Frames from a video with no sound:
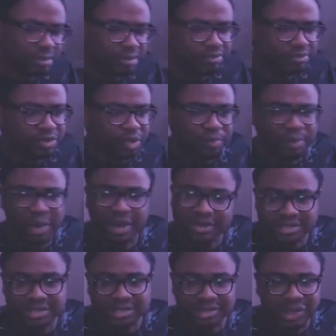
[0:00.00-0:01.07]

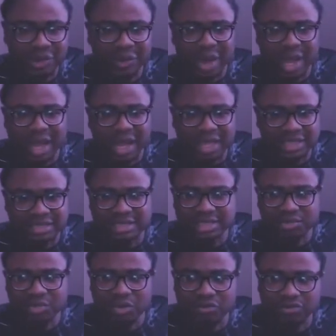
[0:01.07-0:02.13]
comparisons go, I see
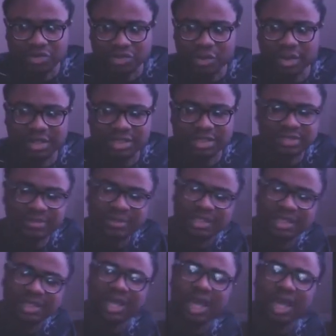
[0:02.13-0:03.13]
more of a Square Enix, especially